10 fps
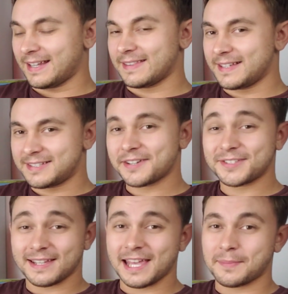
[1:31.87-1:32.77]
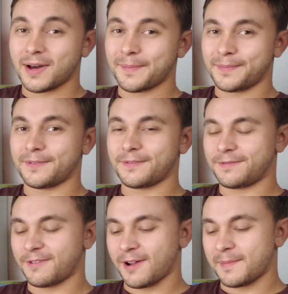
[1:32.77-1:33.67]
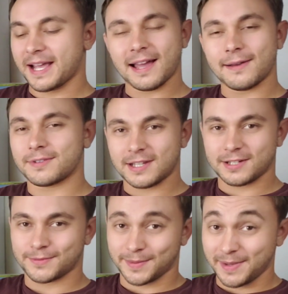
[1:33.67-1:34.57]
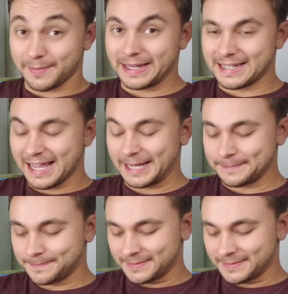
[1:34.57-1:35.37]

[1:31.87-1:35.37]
this actually came up from a conversation with me and my dad,